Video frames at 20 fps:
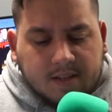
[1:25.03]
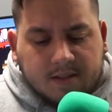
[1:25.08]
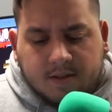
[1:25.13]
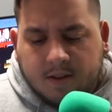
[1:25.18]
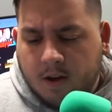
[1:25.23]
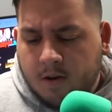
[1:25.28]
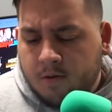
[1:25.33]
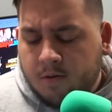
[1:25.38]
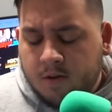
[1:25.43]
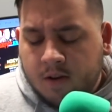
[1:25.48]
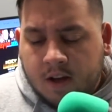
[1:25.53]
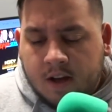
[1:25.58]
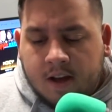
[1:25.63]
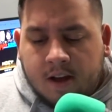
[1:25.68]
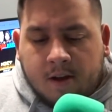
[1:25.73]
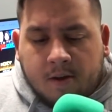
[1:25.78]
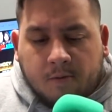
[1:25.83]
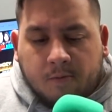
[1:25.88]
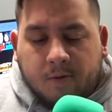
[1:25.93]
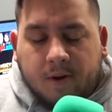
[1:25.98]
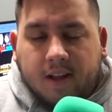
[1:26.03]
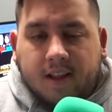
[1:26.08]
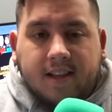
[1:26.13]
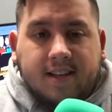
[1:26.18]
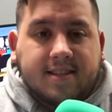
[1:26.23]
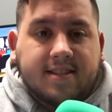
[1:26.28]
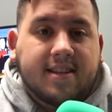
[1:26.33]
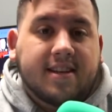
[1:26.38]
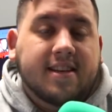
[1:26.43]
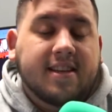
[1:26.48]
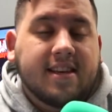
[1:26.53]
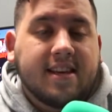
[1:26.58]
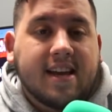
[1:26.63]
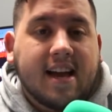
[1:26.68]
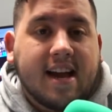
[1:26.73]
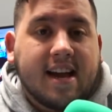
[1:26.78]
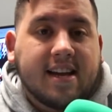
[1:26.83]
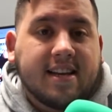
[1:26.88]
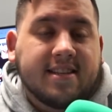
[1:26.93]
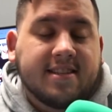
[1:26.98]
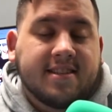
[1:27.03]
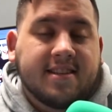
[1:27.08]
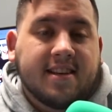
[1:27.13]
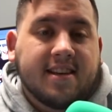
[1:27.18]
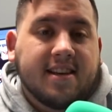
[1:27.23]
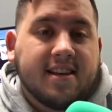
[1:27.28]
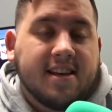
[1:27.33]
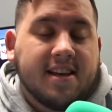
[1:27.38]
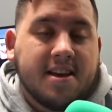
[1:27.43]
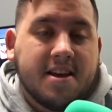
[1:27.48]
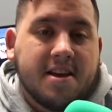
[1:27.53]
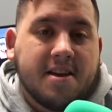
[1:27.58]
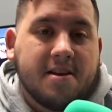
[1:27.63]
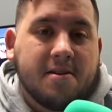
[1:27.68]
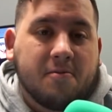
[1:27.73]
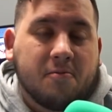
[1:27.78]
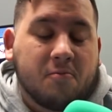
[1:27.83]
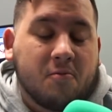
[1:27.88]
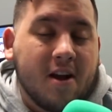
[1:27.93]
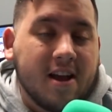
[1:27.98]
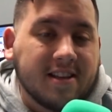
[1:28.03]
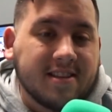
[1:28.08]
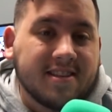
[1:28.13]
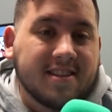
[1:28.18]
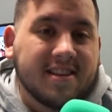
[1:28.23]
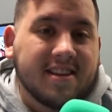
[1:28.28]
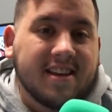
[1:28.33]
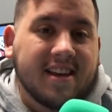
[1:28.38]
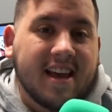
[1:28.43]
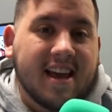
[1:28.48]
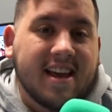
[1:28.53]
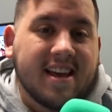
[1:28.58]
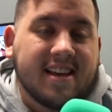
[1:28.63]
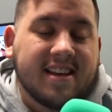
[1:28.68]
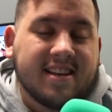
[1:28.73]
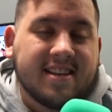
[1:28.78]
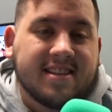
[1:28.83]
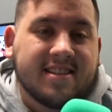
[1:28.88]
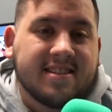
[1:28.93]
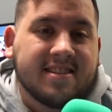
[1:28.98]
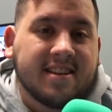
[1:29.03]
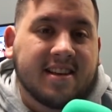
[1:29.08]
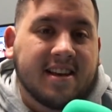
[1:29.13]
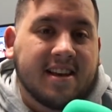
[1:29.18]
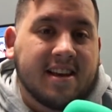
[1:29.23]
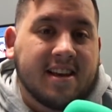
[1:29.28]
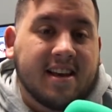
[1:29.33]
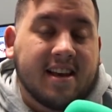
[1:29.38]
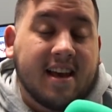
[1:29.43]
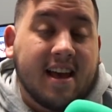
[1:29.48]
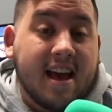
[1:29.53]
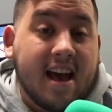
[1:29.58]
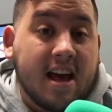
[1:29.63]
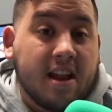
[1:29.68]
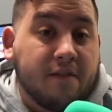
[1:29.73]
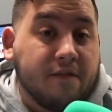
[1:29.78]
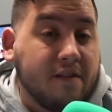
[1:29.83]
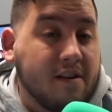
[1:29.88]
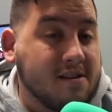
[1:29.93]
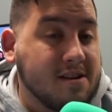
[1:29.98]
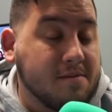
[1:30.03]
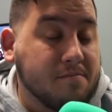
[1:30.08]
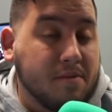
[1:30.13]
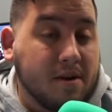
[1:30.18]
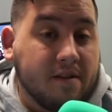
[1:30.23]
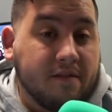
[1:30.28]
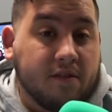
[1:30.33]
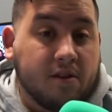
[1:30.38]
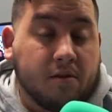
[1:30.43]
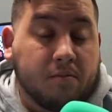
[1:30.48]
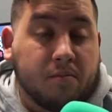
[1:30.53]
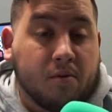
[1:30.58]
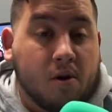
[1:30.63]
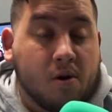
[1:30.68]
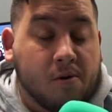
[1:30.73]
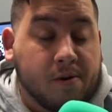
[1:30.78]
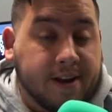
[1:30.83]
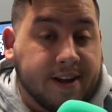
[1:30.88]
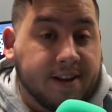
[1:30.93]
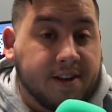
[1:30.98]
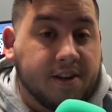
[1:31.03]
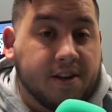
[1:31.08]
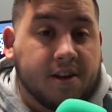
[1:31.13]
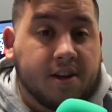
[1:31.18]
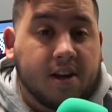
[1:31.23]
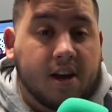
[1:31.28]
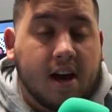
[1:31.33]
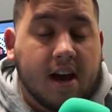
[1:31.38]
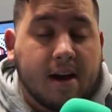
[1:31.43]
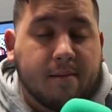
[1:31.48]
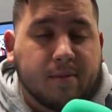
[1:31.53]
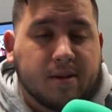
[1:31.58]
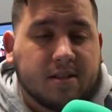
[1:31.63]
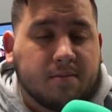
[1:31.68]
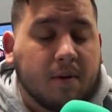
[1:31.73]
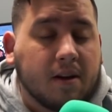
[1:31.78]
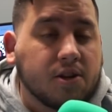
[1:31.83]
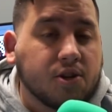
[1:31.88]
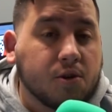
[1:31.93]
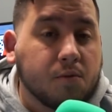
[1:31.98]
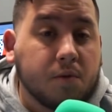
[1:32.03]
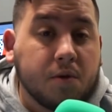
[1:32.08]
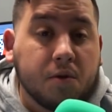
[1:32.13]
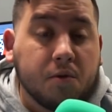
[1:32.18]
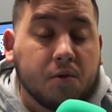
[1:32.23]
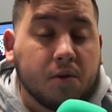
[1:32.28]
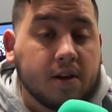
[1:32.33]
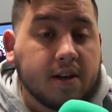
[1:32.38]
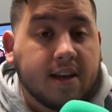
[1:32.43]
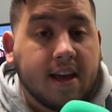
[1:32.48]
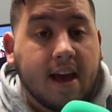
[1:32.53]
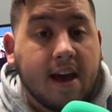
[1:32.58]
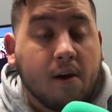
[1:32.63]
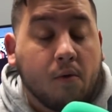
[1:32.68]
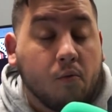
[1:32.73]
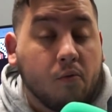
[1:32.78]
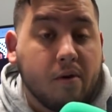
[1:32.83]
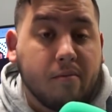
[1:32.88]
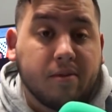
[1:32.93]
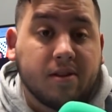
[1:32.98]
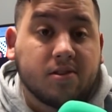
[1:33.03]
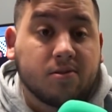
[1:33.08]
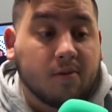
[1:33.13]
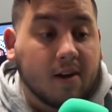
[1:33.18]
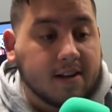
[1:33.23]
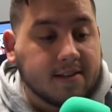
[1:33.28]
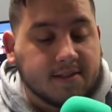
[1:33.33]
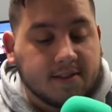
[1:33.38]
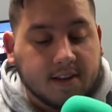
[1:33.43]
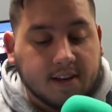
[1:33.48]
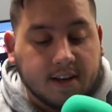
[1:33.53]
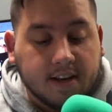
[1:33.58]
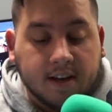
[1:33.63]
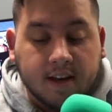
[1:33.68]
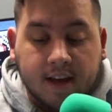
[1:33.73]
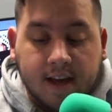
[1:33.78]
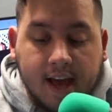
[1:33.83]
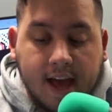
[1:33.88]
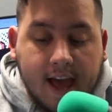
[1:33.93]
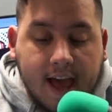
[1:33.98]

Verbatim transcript: so realistically, guys, wrestling is at a very pivotal point, um, especially when you look at women's wrestling.